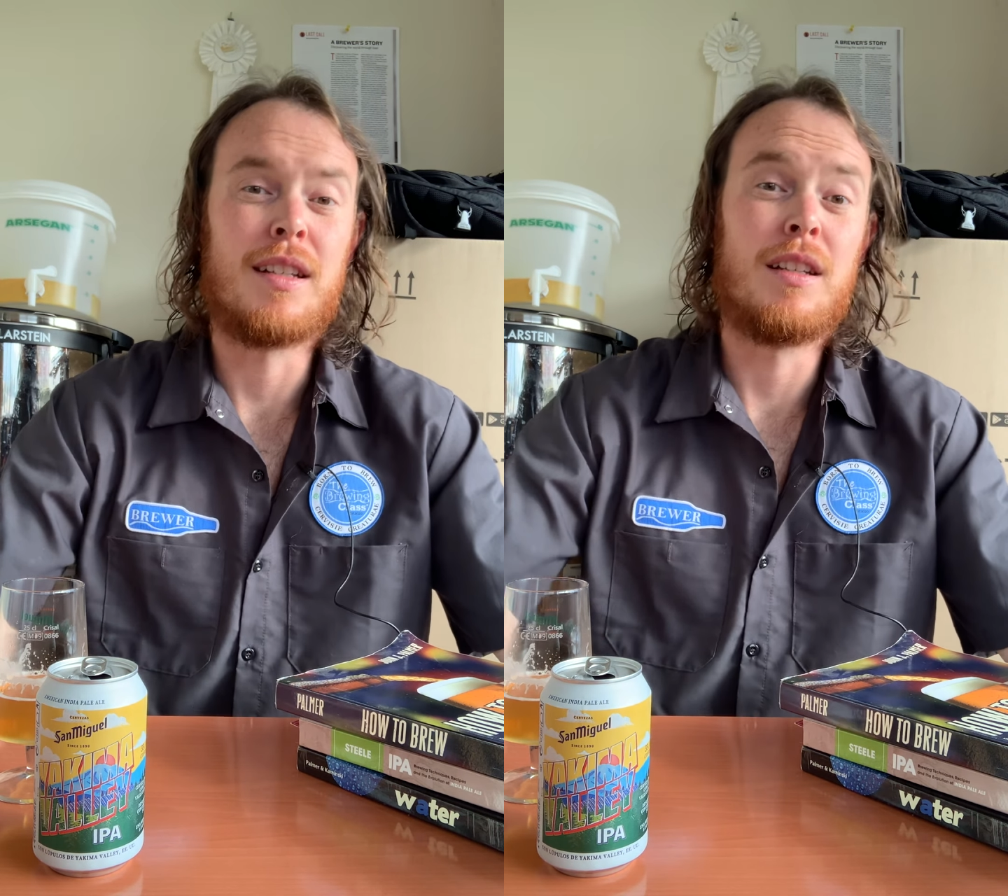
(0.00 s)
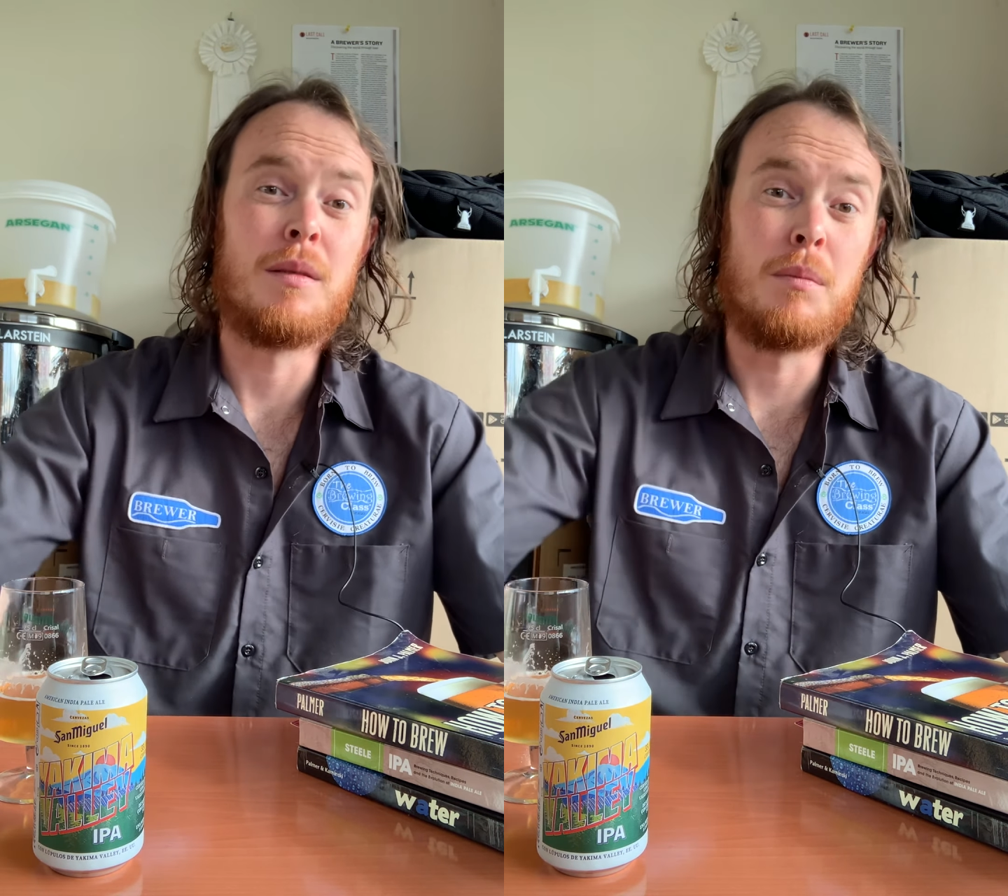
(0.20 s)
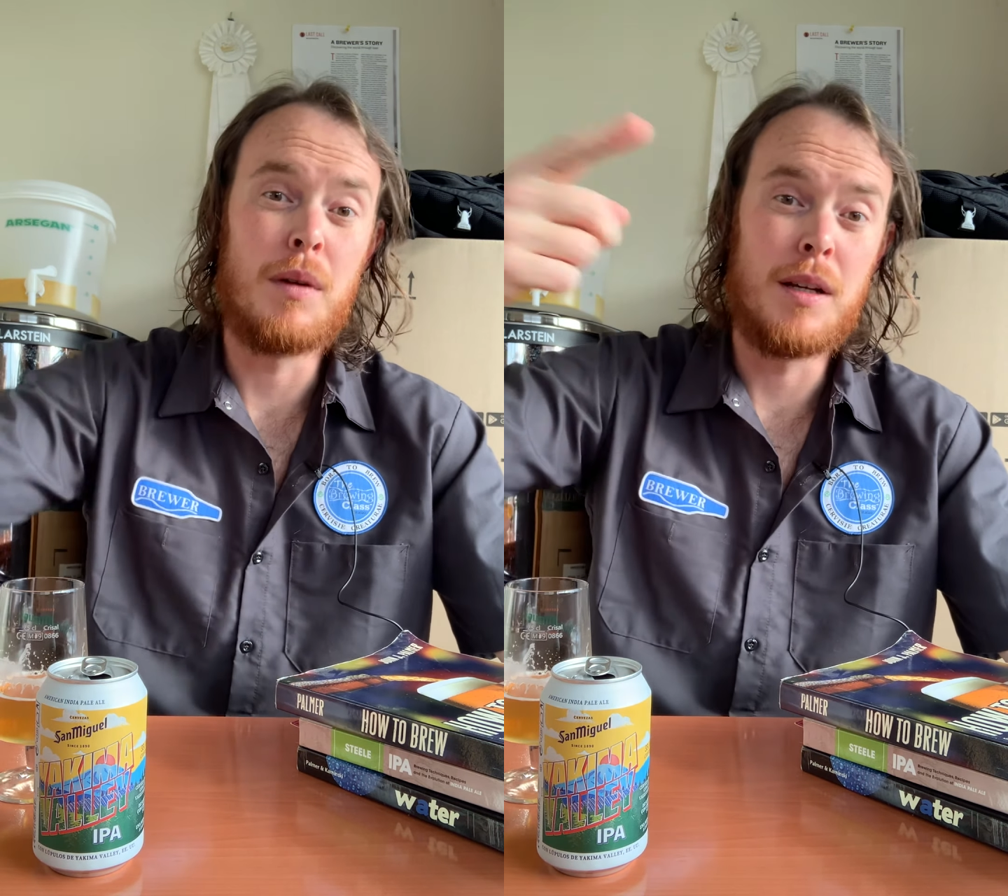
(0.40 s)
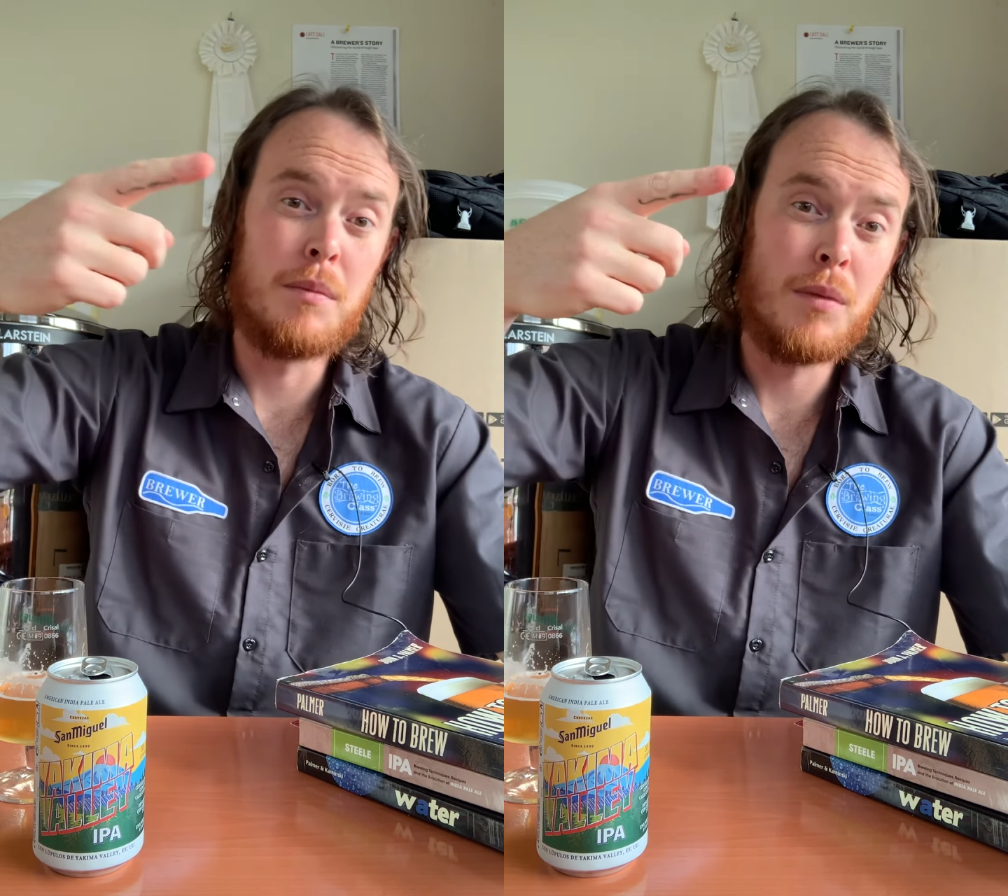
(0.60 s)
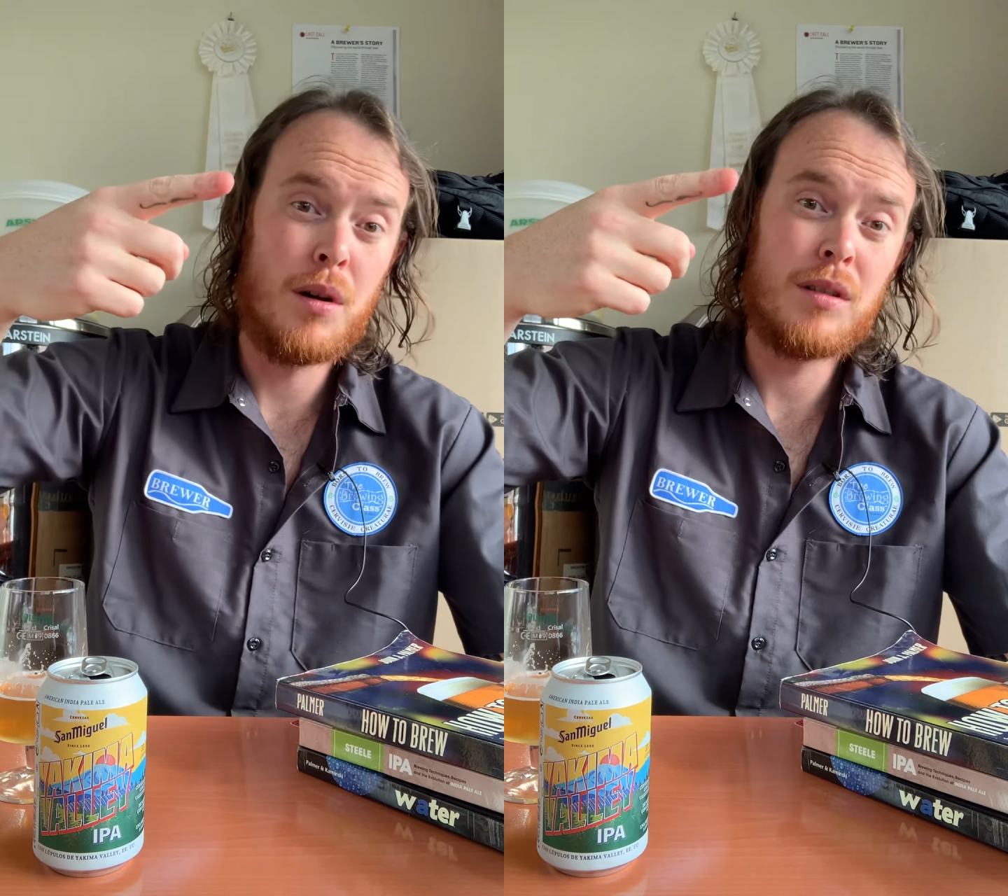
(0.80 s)
And
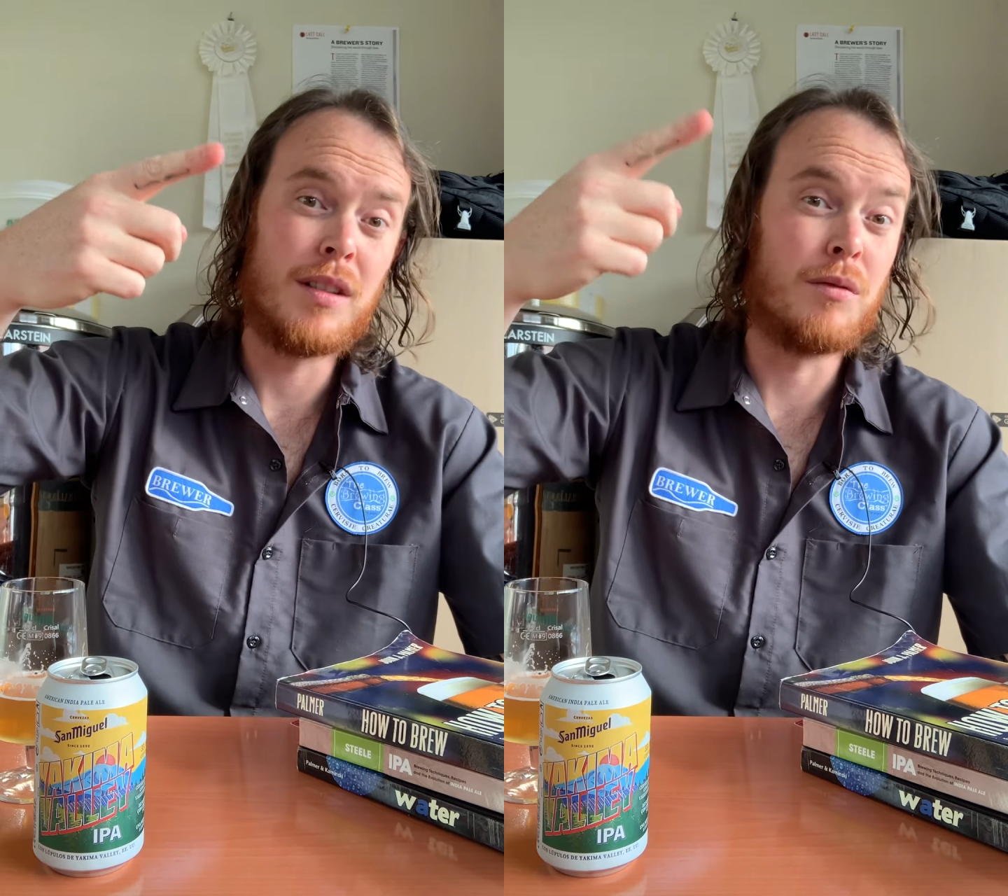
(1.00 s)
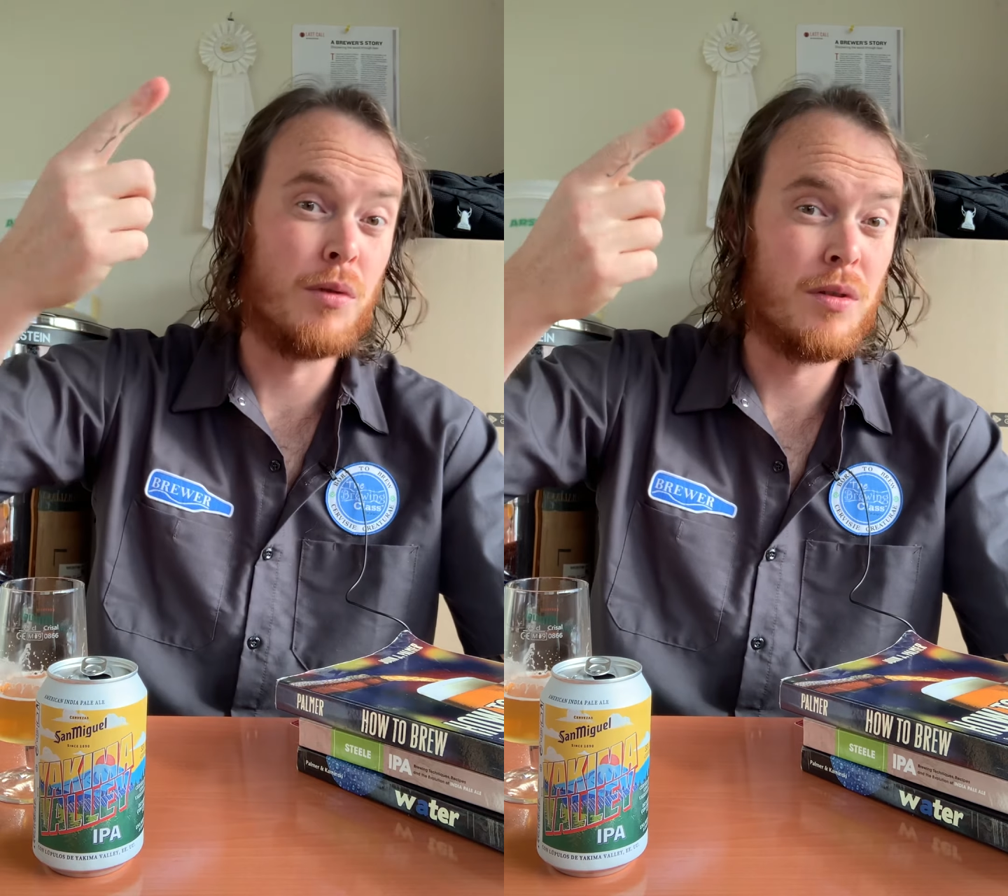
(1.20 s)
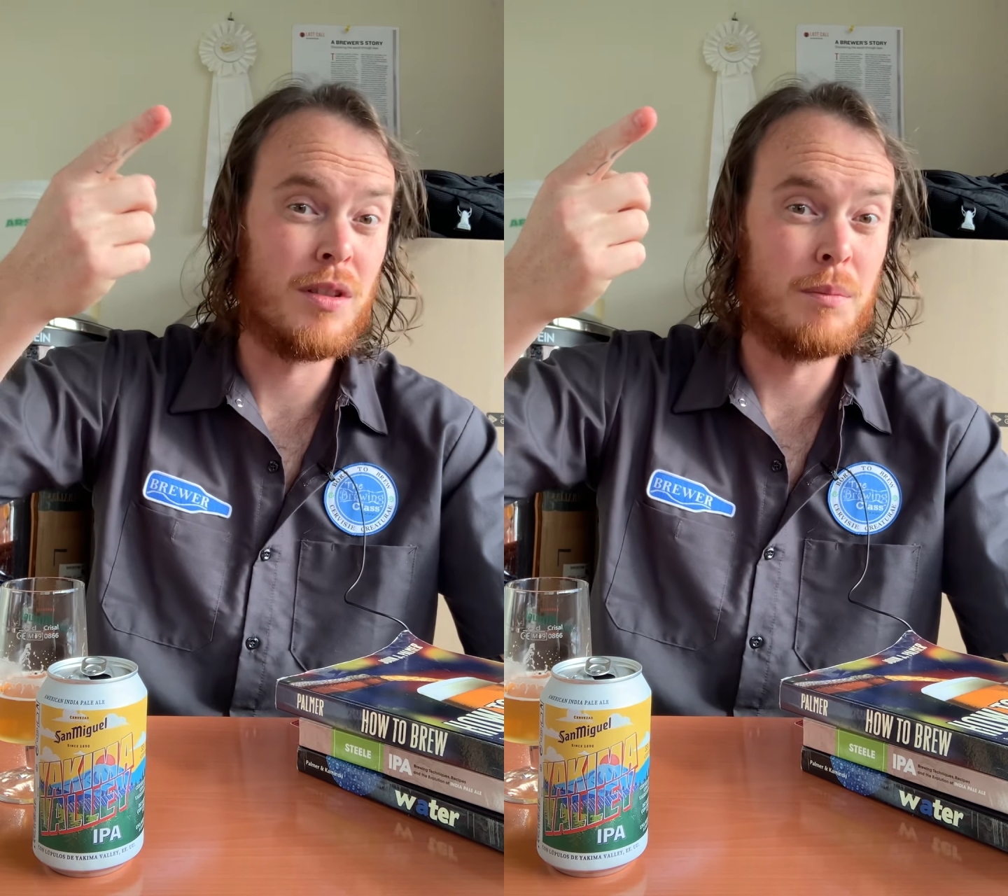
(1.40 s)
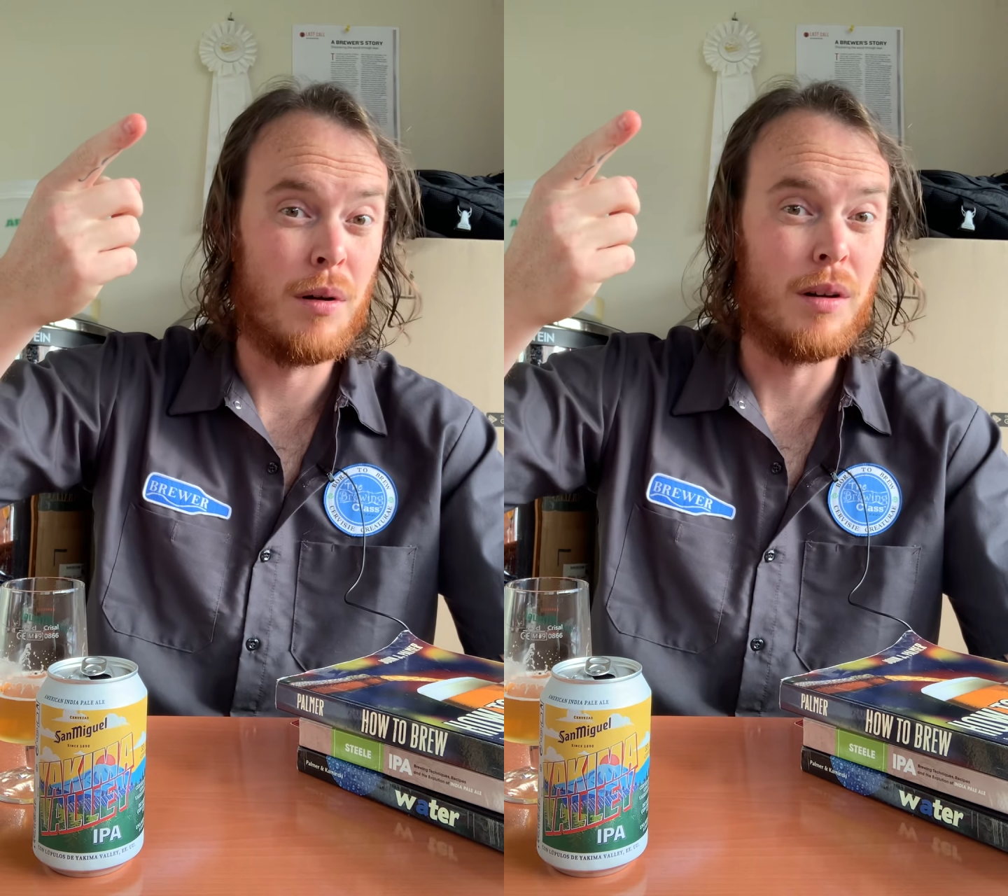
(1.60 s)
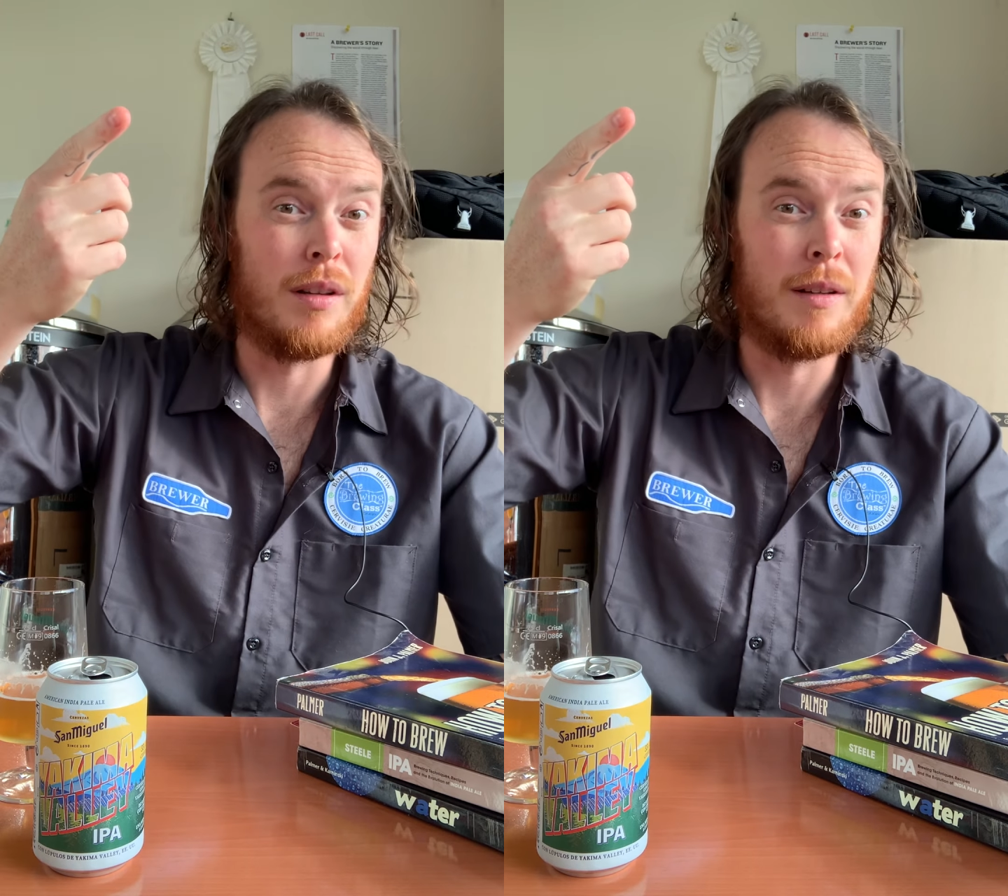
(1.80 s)
in malt, it's roasted
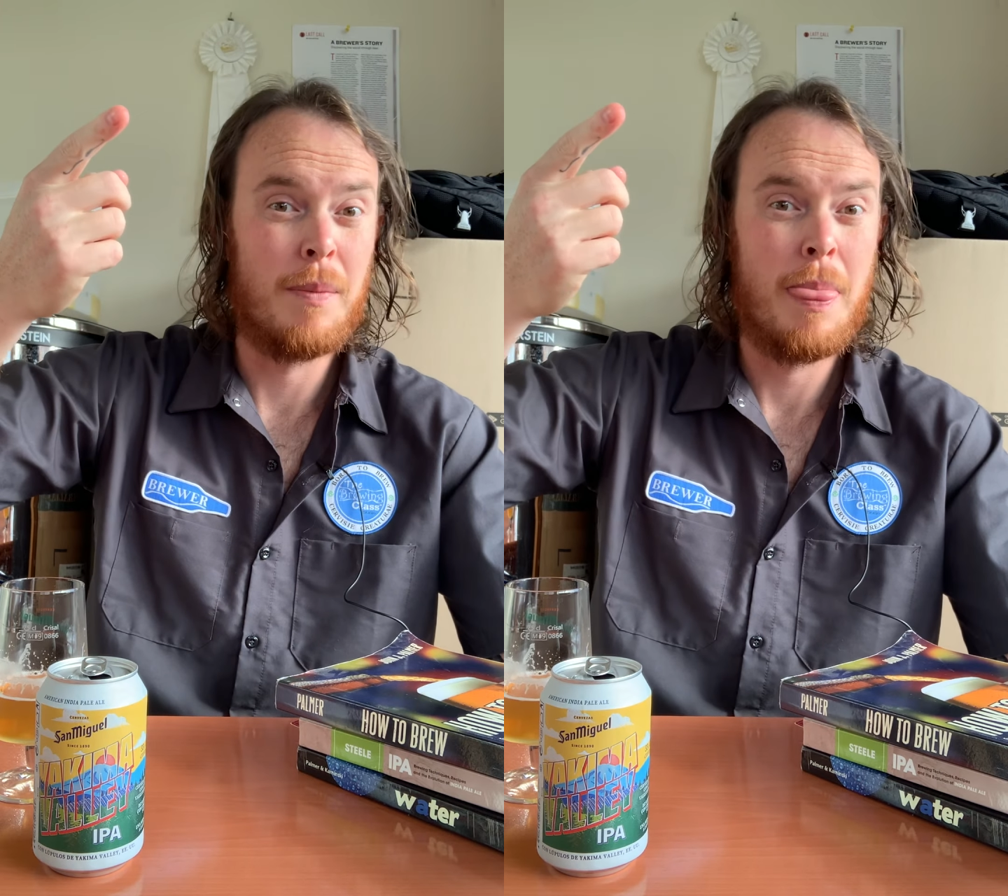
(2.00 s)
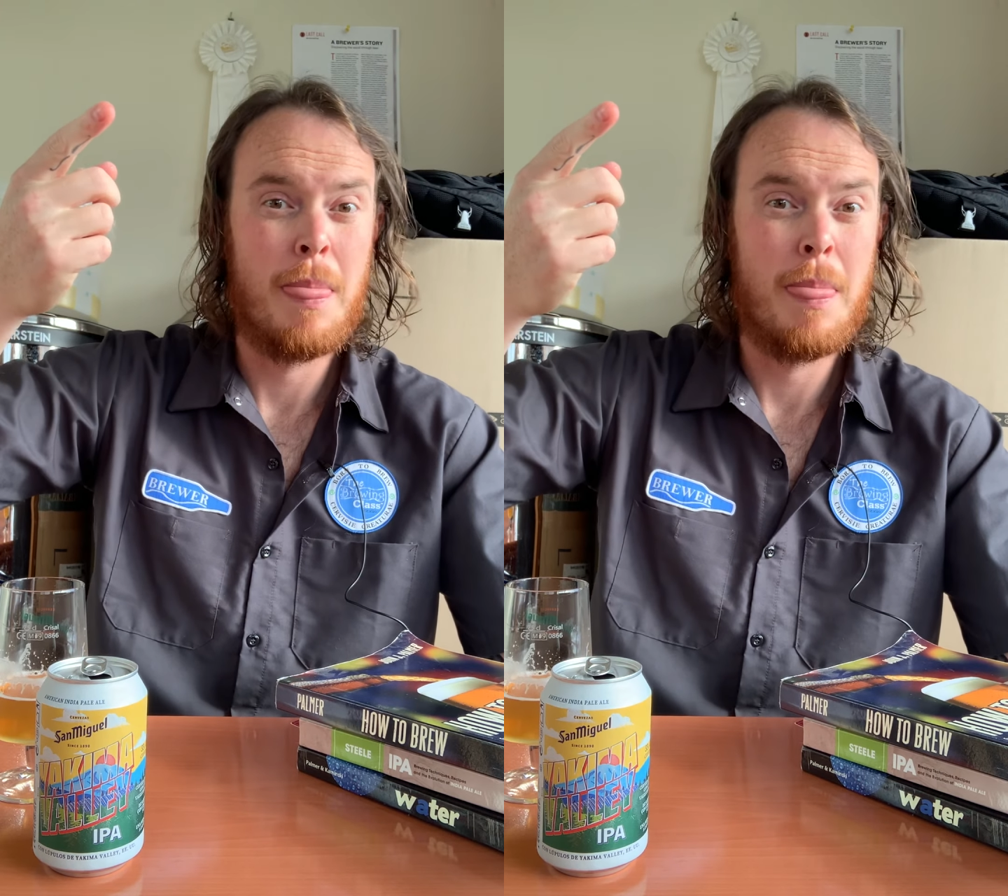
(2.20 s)
barley.